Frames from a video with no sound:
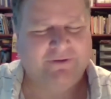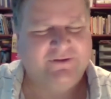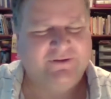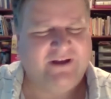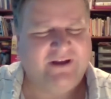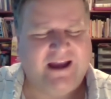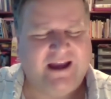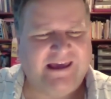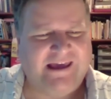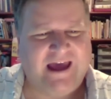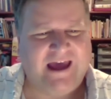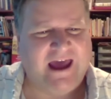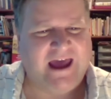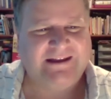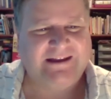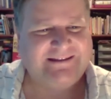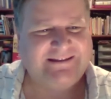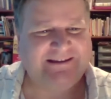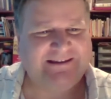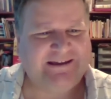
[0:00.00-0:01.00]
any
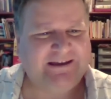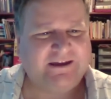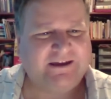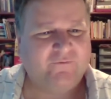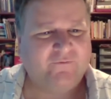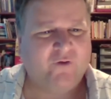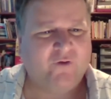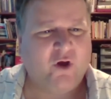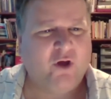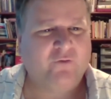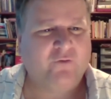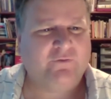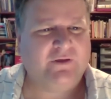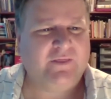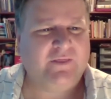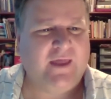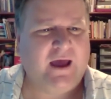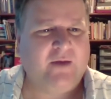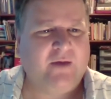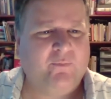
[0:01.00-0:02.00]
editing involved in
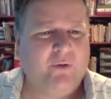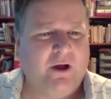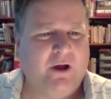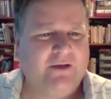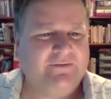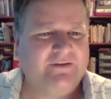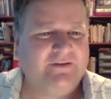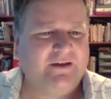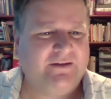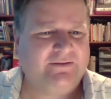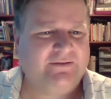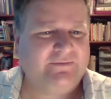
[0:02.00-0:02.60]
that process?